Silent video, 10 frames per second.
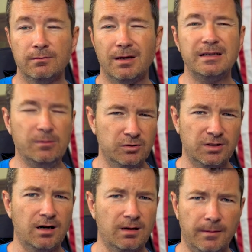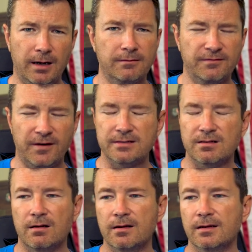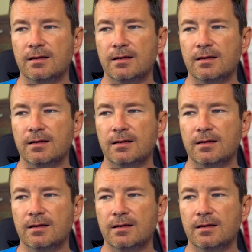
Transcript: Monday we'll talk about fights on.